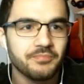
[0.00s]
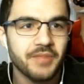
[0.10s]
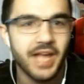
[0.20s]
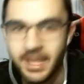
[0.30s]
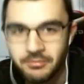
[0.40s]

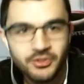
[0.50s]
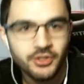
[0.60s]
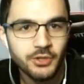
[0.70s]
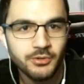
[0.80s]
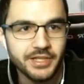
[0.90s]

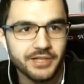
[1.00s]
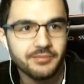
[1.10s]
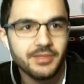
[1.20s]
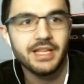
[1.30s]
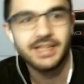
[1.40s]
Absolutely.
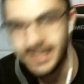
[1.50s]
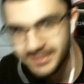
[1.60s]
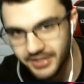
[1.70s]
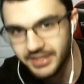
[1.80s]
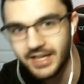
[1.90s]
That's
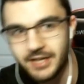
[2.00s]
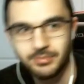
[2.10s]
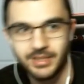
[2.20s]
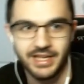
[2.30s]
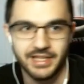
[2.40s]
how you gotta
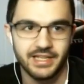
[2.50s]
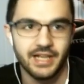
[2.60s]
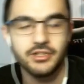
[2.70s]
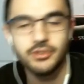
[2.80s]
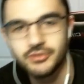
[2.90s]
play. You
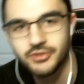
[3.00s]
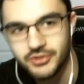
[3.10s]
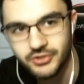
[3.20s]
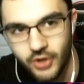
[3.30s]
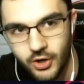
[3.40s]
gotta use your
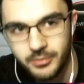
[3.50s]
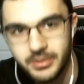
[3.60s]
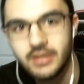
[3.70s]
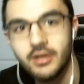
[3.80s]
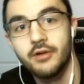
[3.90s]

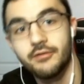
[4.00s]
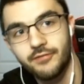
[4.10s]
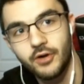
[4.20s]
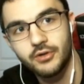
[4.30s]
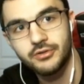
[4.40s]
Skarmy
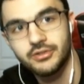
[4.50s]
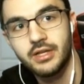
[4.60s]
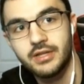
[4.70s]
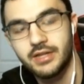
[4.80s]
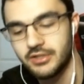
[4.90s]
first,
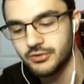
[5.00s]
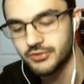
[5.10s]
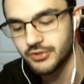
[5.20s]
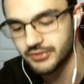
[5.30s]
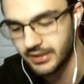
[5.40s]
then use
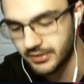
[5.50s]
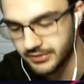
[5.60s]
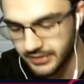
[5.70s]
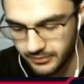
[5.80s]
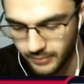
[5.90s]
your
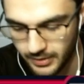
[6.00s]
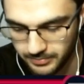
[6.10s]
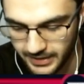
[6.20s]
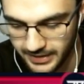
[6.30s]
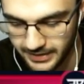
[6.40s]
Skeleton King. Well
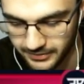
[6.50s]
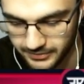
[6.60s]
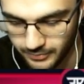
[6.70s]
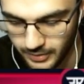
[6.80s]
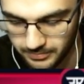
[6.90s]
played.
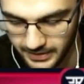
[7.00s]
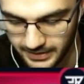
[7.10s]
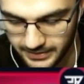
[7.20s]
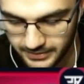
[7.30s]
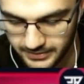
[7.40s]
Well
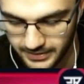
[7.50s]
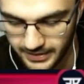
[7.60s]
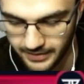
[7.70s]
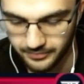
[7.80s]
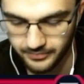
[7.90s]
played. Good
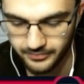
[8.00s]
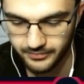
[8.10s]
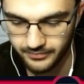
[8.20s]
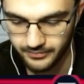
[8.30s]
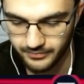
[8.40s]
game.
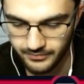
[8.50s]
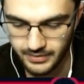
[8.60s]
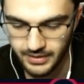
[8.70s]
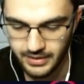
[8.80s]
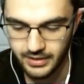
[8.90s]

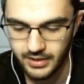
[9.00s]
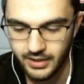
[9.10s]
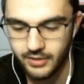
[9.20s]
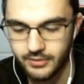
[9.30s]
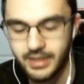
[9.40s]

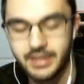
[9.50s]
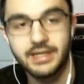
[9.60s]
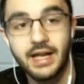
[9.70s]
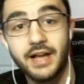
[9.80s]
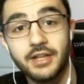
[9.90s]
Okay, you
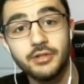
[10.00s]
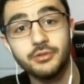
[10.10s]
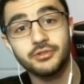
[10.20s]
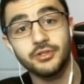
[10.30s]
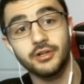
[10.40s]
gotta
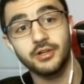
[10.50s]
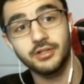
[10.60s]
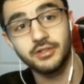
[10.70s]
use your...